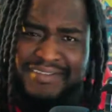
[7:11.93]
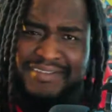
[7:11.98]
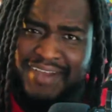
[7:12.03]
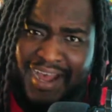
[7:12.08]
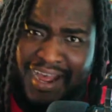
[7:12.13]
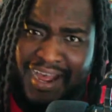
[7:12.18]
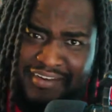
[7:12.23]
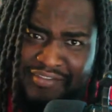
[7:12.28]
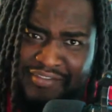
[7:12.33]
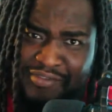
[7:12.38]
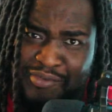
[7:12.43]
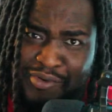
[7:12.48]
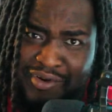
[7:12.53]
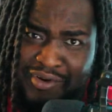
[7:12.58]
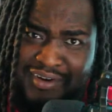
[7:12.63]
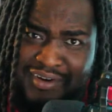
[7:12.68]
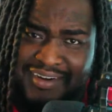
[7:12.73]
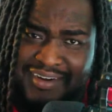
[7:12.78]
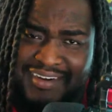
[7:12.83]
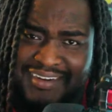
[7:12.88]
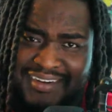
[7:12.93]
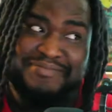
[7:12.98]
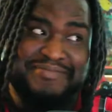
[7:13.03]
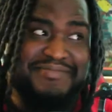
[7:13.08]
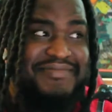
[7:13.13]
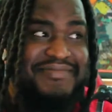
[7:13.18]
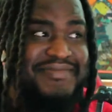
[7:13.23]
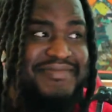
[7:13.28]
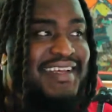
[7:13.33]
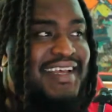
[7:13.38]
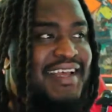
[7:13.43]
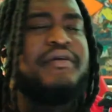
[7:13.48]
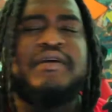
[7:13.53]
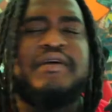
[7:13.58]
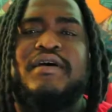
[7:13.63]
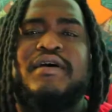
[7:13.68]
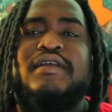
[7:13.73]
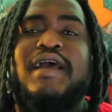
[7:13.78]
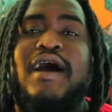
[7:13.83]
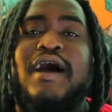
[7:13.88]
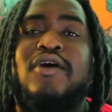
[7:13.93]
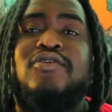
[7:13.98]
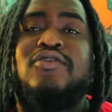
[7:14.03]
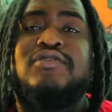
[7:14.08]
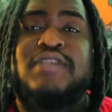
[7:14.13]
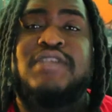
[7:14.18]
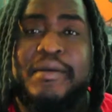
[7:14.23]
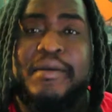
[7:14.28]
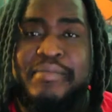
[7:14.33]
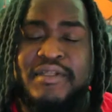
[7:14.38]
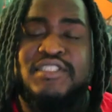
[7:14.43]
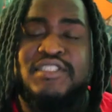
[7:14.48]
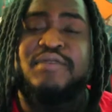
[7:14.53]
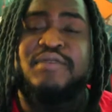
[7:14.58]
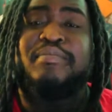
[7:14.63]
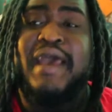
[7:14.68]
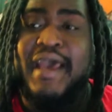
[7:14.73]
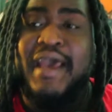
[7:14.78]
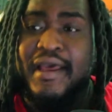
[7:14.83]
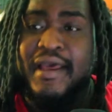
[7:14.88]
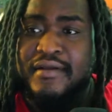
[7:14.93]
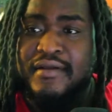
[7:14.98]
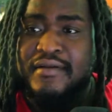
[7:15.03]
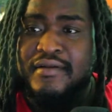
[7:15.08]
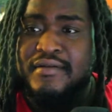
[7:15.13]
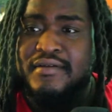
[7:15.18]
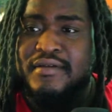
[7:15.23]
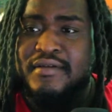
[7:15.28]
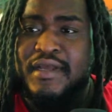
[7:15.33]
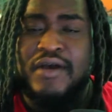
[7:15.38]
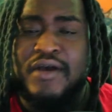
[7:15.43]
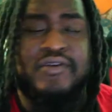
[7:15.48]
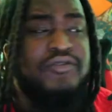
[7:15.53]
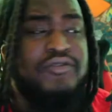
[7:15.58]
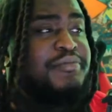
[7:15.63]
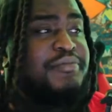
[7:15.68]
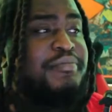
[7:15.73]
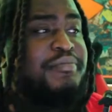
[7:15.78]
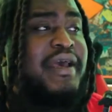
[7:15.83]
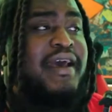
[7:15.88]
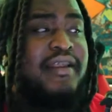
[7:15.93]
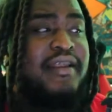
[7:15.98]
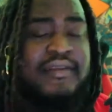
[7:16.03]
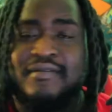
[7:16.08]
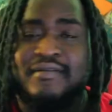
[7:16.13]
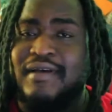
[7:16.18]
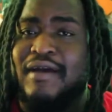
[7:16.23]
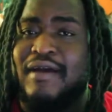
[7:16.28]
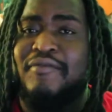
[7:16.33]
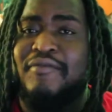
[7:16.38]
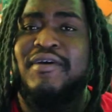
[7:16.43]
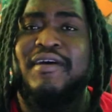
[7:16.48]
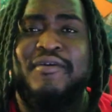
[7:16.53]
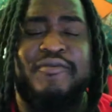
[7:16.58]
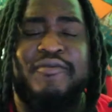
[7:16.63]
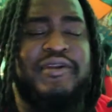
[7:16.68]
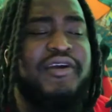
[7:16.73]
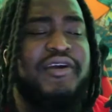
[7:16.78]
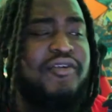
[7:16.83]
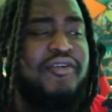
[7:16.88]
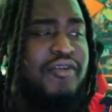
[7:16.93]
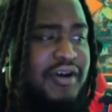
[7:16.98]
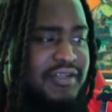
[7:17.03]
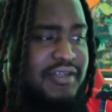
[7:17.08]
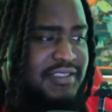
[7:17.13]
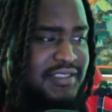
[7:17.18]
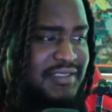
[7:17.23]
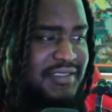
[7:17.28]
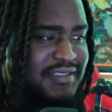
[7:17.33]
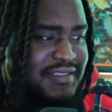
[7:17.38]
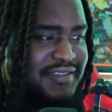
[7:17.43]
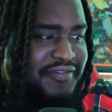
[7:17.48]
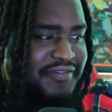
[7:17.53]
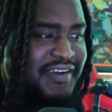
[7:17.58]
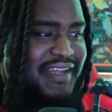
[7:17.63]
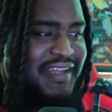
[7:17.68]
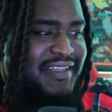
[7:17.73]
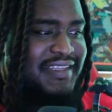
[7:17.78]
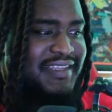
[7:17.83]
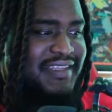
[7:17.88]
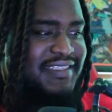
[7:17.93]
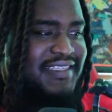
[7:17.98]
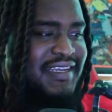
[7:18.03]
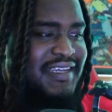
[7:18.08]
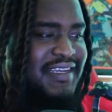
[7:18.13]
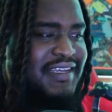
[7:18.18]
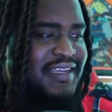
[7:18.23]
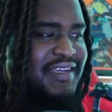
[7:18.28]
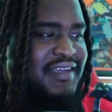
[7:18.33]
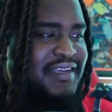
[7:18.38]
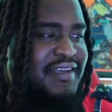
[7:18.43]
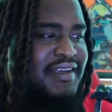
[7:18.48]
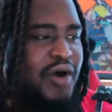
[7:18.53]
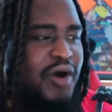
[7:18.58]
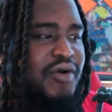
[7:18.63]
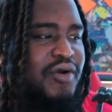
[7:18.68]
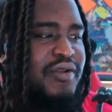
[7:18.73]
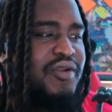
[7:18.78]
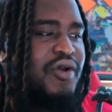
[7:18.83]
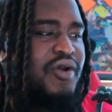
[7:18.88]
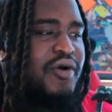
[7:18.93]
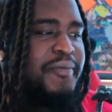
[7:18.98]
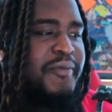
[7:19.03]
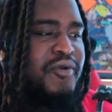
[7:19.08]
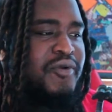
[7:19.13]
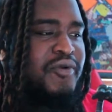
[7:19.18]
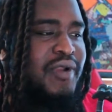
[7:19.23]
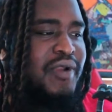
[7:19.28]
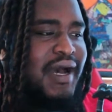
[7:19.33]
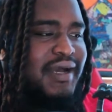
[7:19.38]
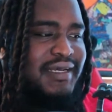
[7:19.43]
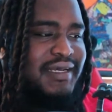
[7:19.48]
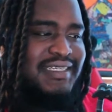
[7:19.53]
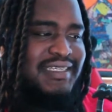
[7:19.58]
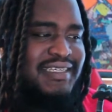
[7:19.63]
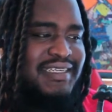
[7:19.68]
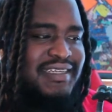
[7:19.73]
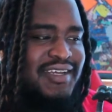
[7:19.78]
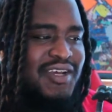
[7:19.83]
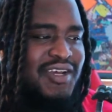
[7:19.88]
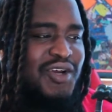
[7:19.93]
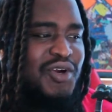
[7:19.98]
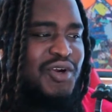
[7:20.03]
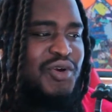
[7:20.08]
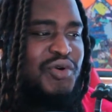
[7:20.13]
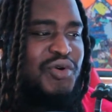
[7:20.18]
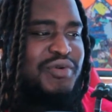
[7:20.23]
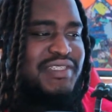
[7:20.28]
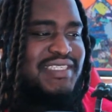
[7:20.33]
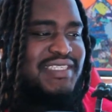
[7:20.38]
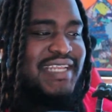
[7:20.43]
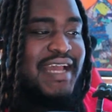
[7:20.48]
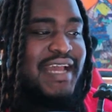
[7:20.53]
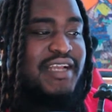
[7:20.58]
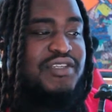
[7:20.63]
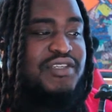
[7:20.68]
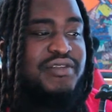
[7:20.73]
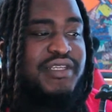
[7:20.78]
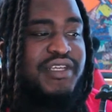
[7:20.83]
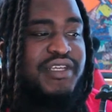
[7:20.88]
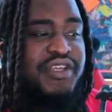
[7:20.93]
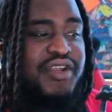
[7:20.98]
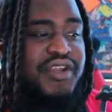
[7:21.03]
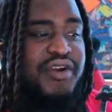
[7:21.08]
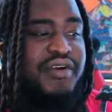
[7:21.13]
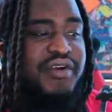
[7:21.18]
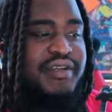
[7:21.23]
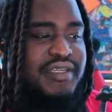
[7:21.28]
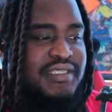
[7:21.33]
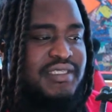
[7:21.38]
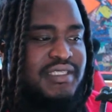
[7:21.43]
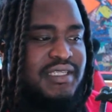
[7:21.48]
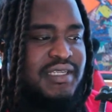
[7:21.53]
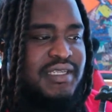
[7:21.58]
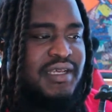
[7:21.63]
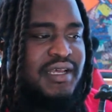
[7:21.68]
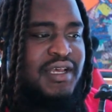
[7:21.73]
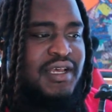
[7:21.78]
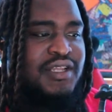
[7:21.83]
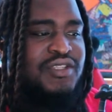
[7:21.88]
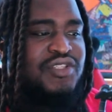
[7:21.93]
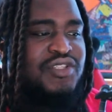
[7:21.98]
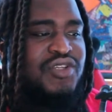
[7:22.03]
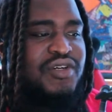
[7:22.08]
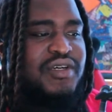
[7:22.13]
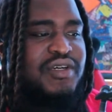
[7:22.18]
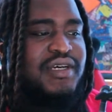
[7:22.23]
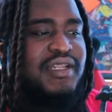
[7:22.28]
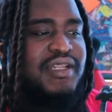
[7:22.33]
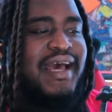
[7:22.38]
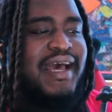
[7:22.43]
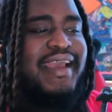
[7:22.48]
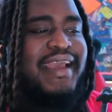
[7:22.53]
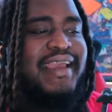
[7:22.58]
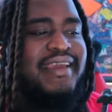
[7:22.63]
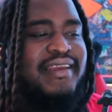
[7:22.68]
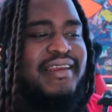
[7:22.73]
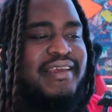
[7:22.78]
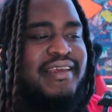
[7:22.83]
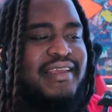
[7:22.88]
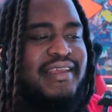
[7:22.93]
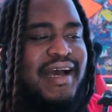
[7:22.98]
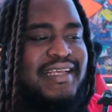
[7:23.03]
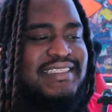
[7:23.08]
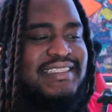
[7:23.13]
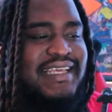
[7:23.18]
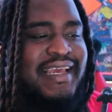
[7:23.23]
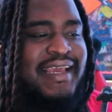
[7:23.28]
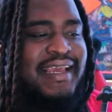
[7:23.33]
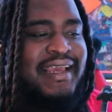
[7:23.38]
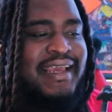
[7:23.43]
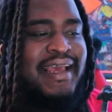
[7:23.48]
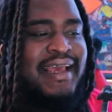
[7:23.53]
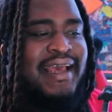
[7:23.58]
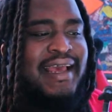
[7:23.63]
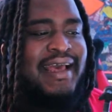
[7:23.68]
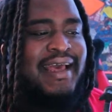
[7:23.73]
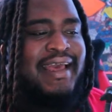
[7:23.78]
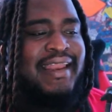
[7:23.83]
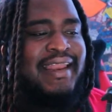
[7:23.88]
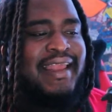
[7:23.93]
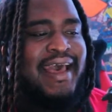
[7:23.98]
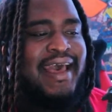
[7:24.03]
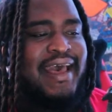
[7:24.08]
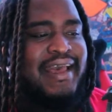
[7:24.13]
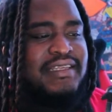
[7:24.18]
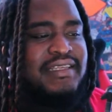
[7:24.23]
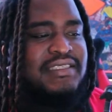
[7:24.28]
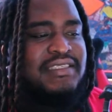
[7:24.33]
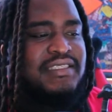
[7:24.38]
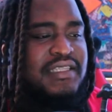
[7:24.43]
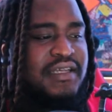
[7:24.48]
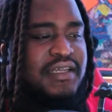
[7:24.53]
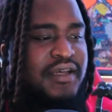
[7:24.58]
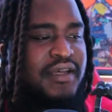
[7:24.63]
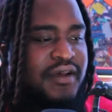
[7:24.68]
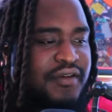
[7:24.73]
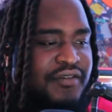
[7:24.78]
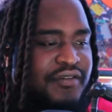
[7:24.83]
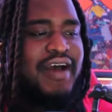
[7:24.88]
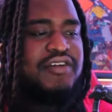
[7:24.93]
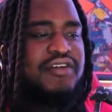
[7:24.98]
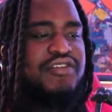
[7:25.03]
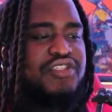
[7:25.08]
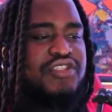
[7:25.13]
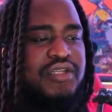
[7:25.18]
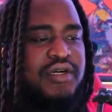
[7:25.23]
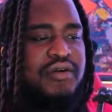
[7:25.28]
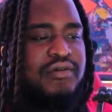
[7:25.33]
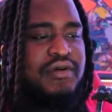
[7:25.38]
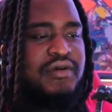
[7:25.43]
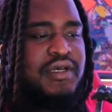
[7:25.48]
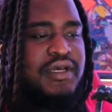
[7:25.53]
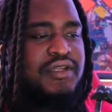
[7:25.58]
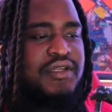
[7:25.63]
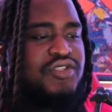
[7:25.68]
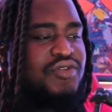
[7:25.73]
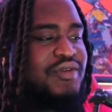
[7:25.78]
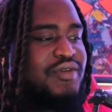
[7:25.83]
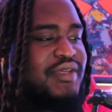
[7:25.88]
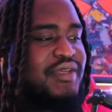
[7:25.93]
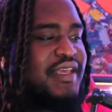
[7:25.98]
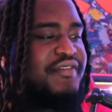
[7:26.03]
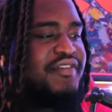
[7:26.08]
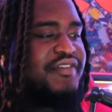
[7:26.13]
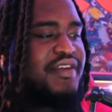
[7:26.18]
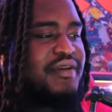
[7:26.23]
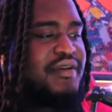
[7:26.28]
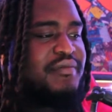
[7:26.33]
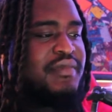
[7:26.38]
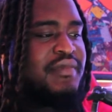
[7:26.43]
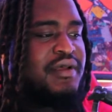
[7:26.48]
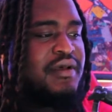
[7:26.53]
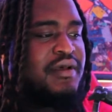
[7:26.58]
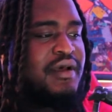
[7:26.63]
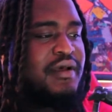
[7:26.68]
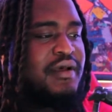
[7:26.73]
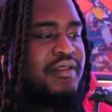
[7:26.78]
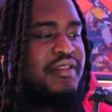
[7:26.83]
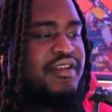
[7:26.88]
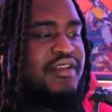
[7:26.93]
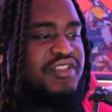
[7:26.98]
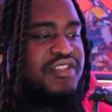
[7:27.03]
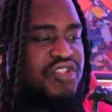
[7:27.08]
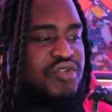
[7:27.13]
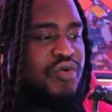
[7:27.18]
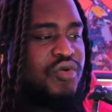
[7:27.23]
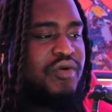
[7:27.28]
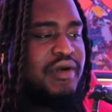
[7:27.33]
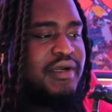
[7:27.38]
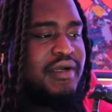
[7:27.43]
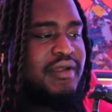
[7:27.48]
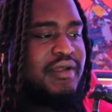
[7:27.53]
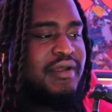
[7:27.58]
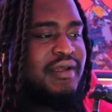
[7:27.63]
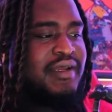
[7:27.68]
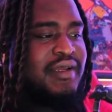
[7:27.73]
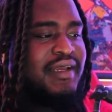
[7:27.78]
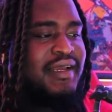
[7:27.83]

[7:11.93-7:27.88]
God of War? Yahoo Japan. Yahoo Japan. I went across to find this. Oda Nobunaga, who was naturally curious, took a liking to Yasuke and asked the Aujino to give him the sword.